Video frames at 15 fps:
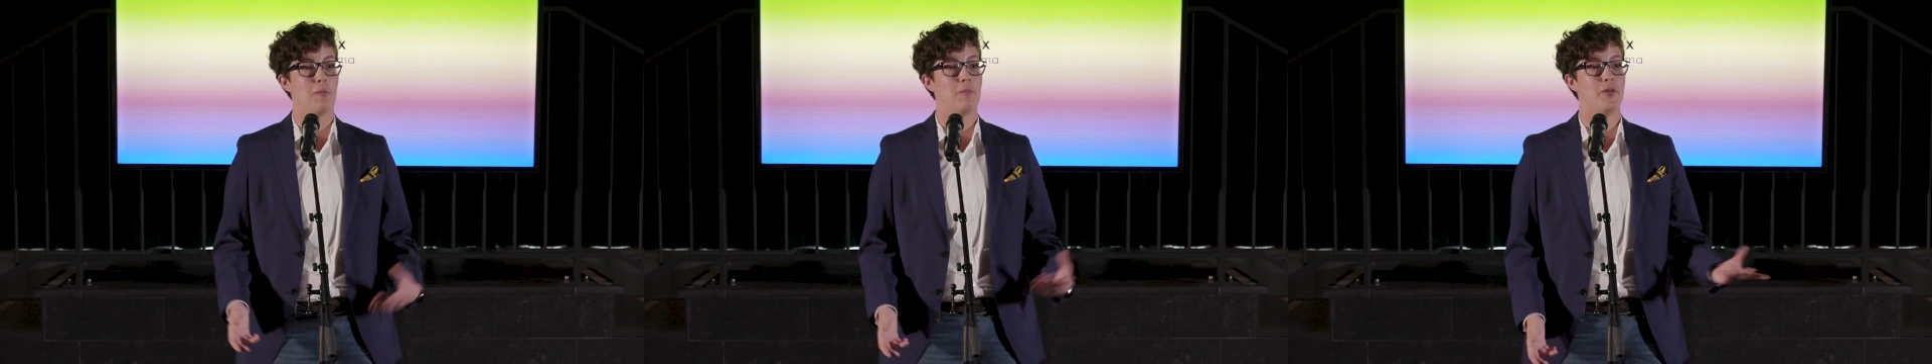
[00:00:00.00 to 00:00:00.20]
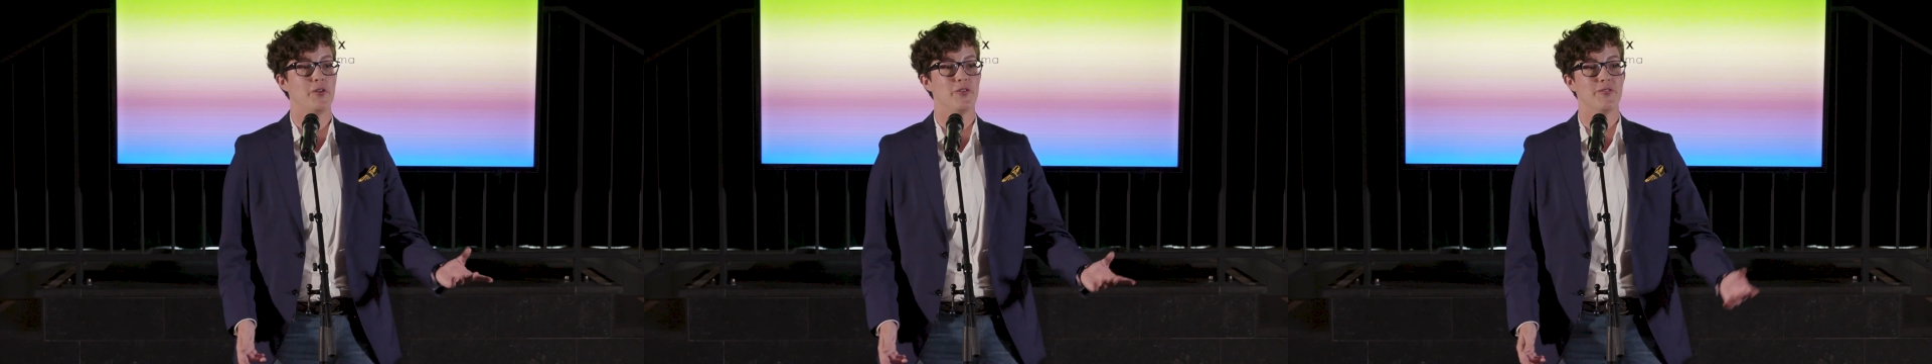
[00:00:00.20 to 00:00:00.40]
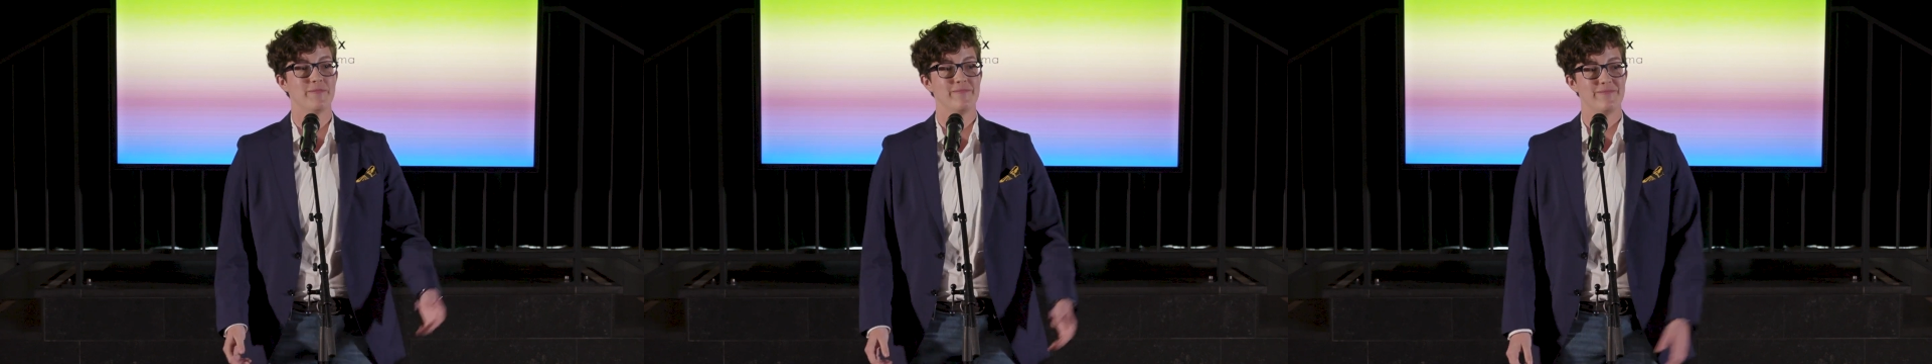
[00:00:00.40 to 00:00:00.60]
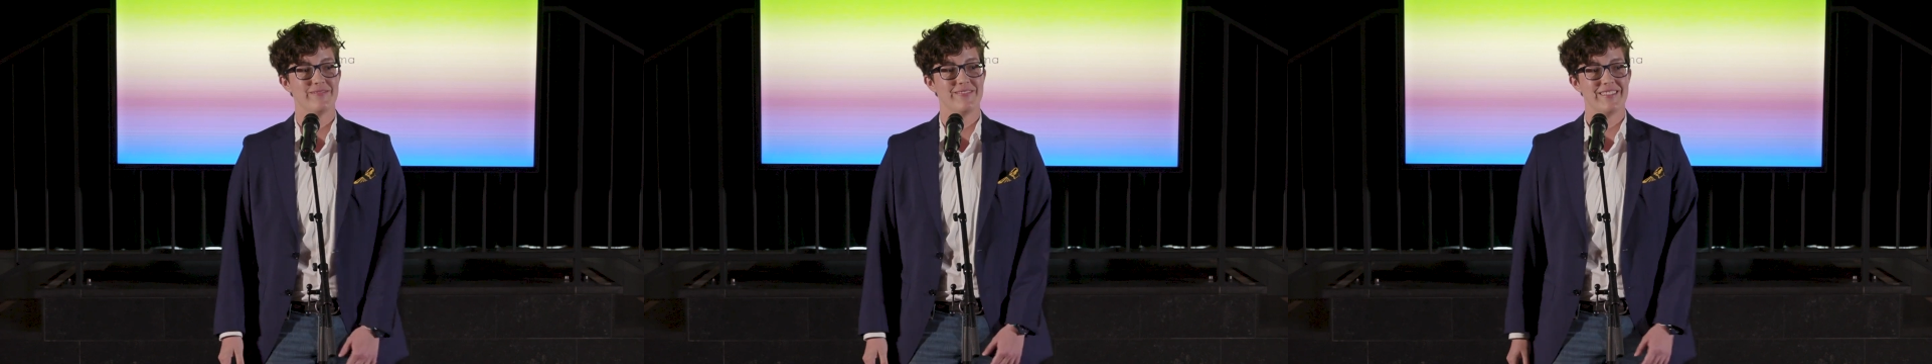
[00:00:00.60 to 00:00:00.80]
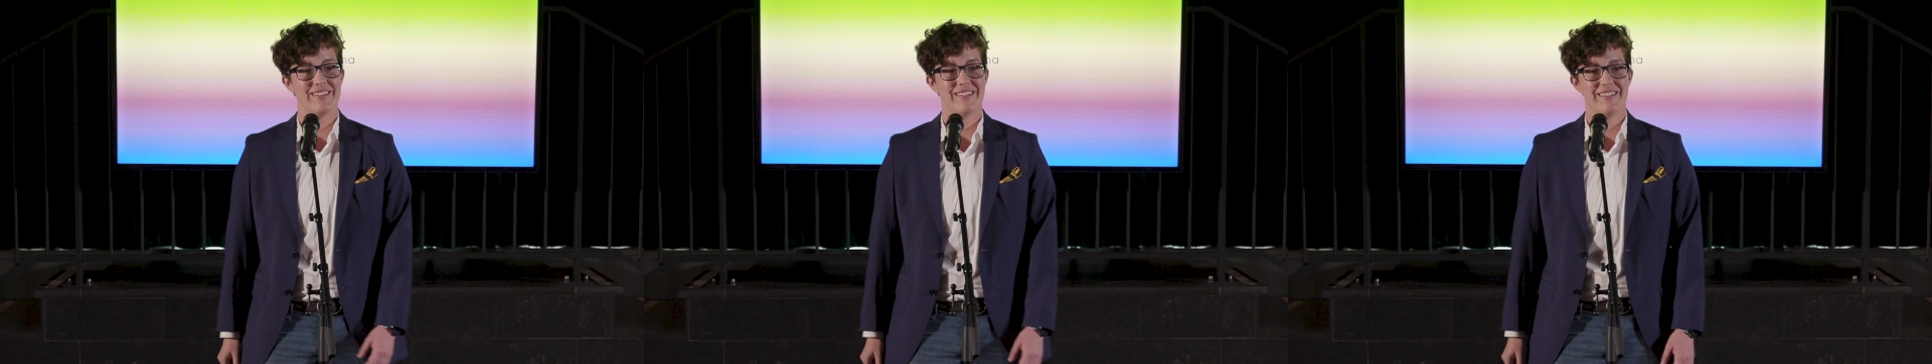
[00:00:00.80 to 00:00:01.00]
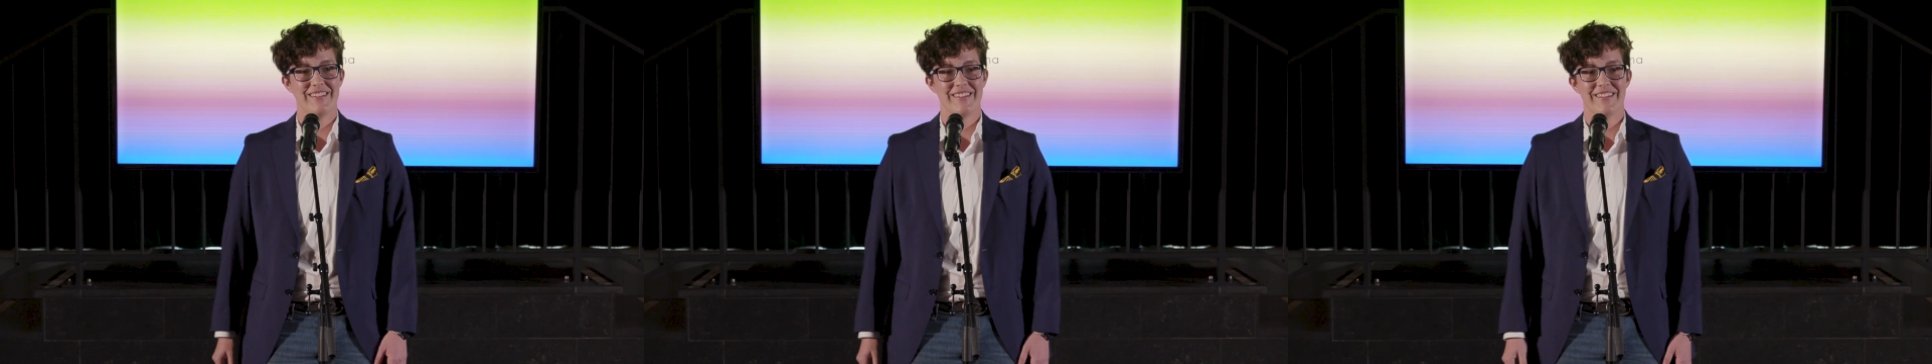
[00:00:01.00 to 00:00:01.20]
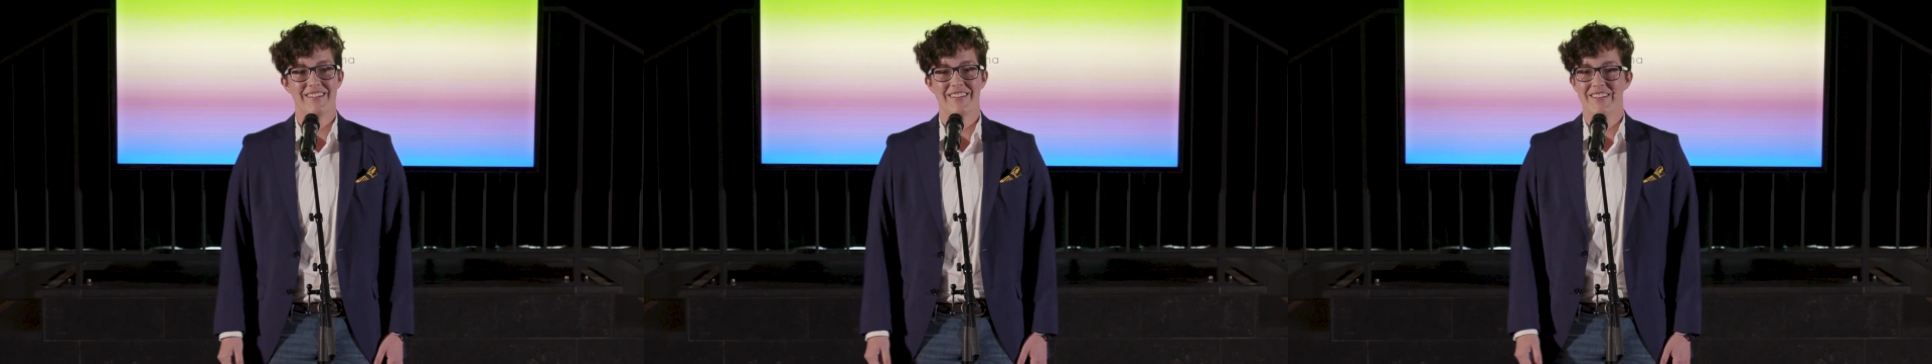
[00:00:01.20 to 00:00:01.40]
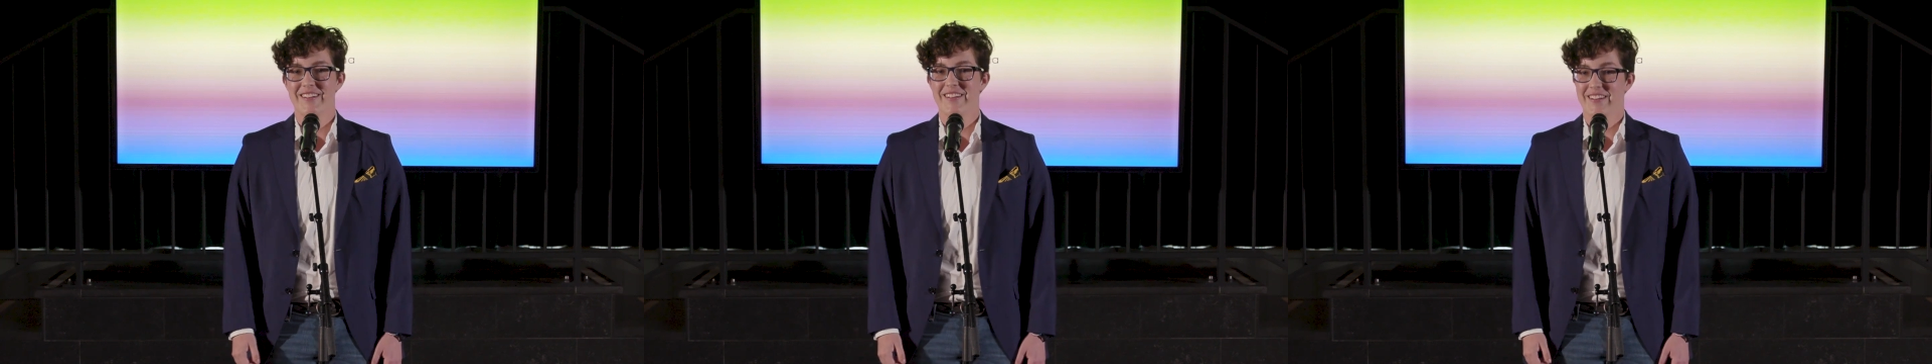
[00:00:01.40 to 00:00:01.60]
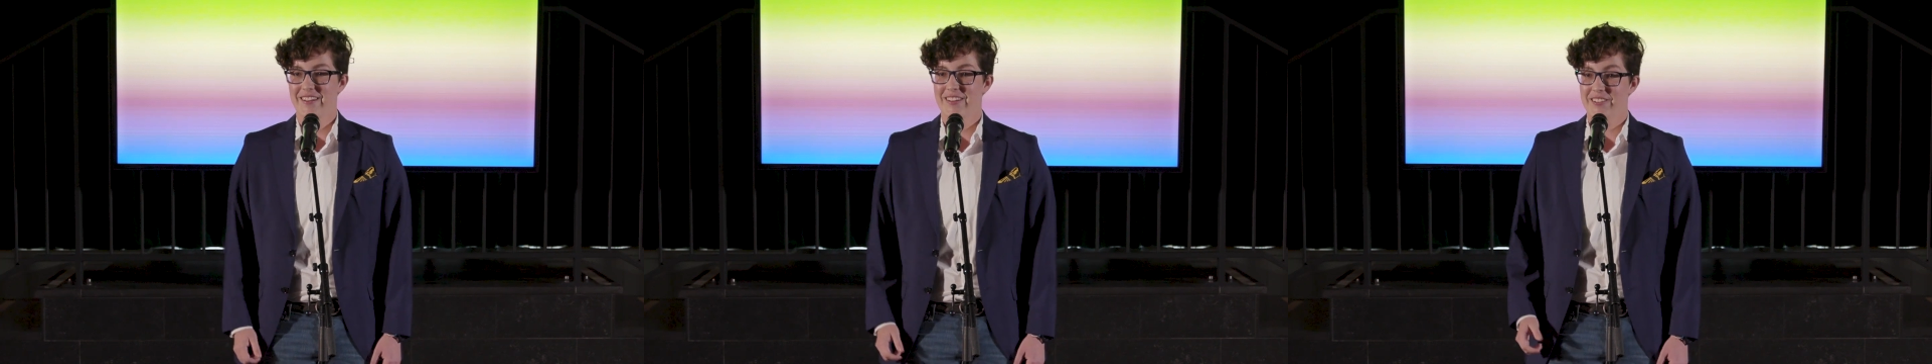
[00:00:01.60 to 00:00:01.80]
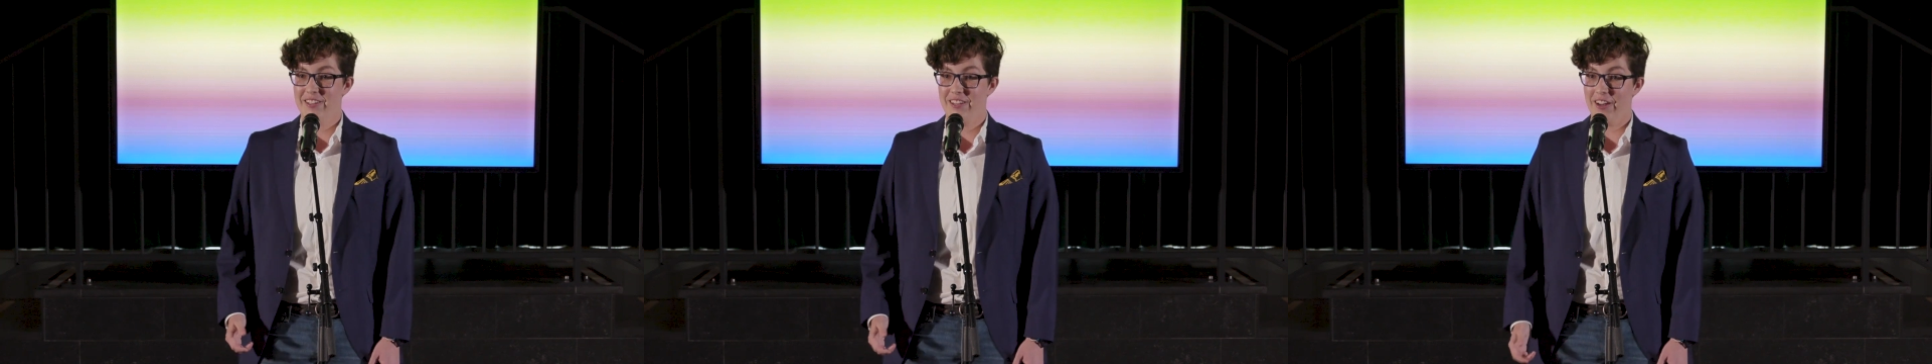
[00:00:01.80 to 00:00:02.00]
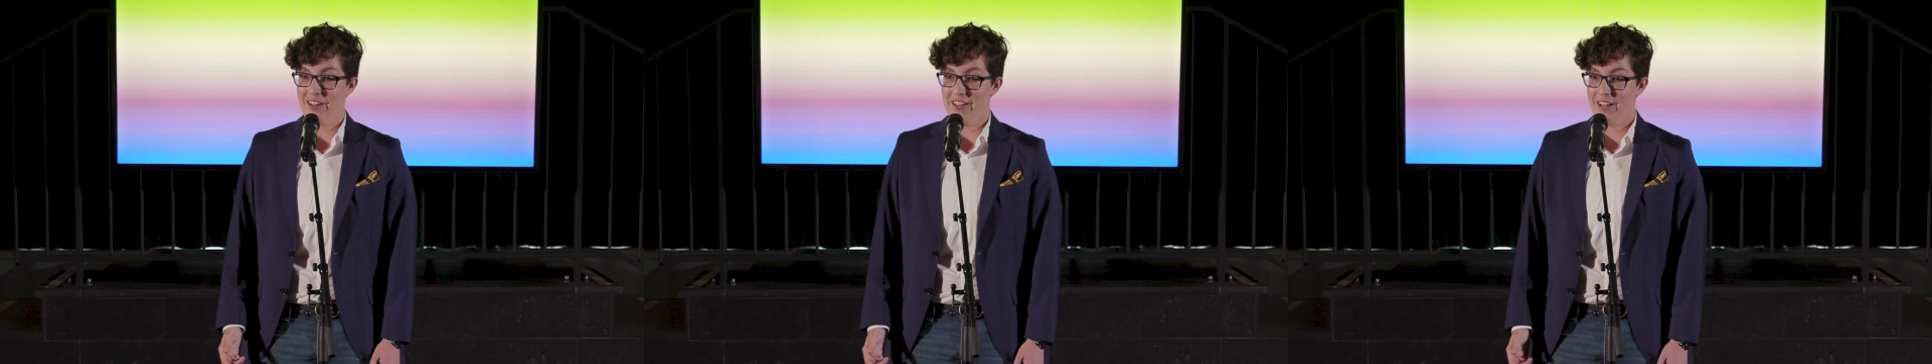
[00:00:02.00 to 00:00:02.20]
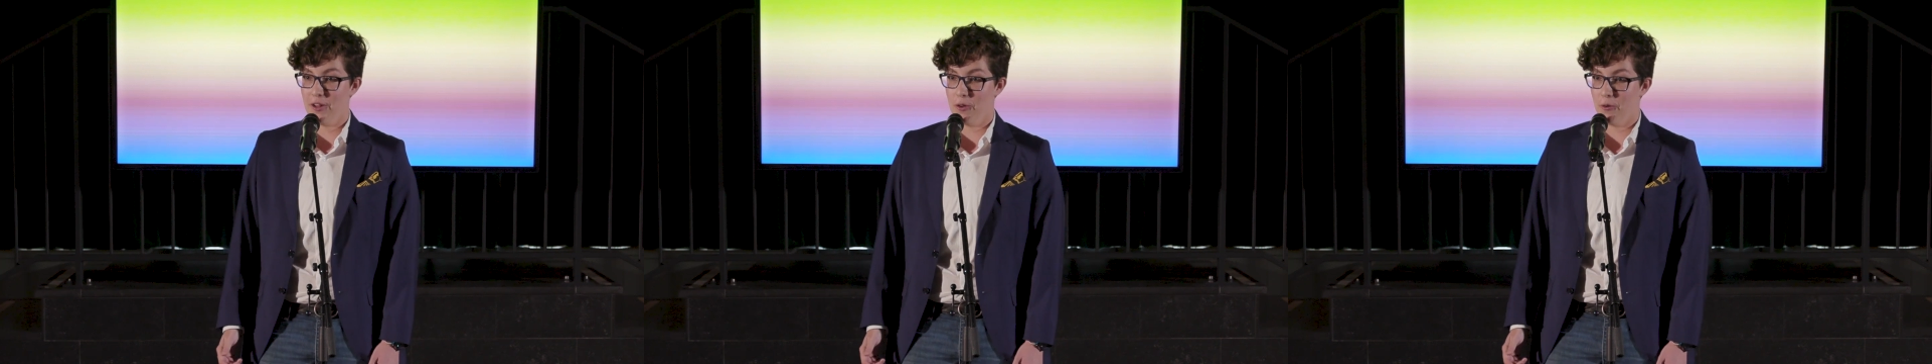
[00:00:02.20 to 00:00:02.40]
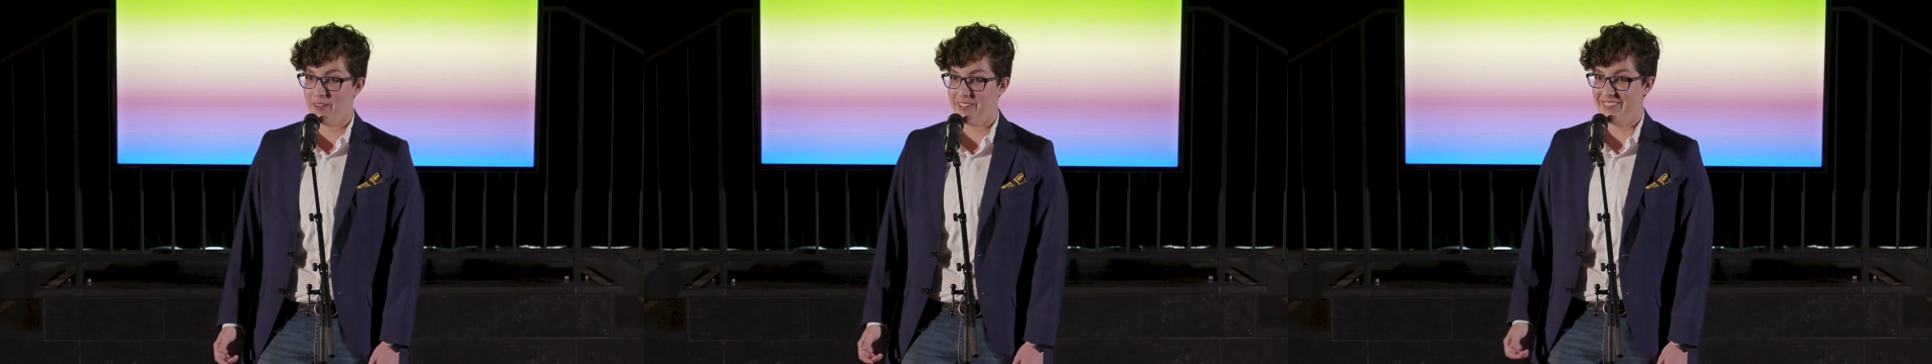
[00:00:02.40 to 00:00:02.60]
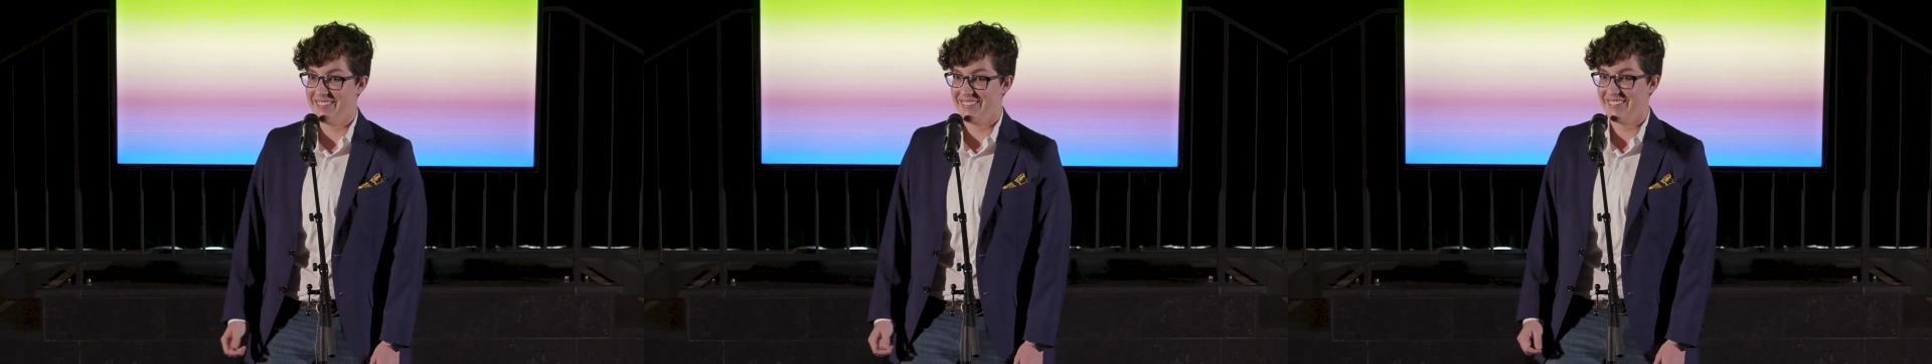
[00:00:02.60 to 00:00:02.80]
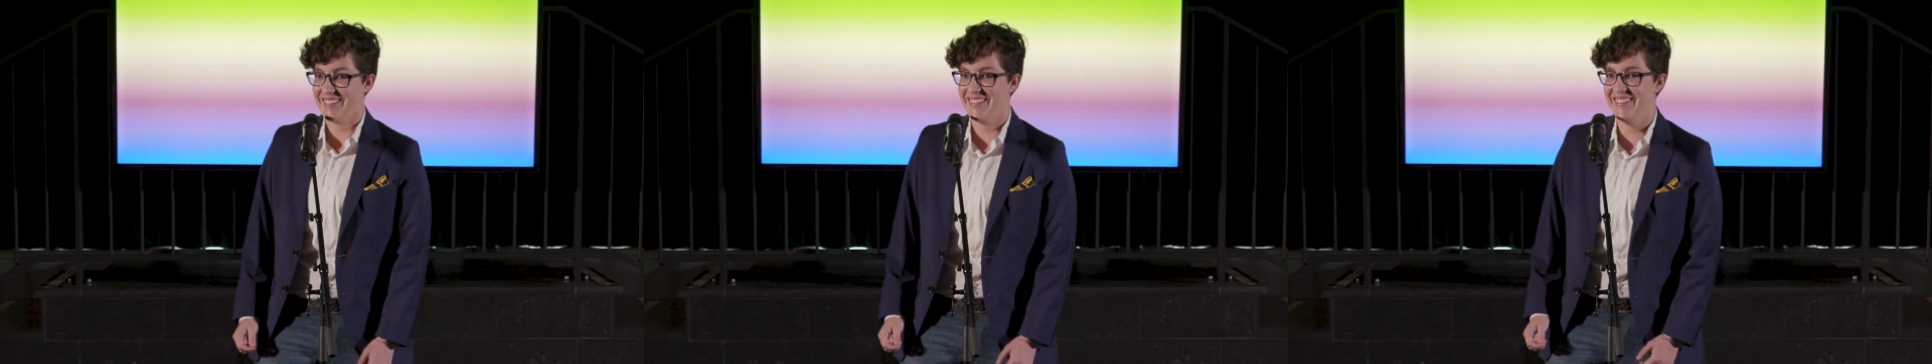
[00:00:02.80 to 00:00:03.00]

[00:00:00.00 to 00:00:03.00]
or blue. She got a yellow one.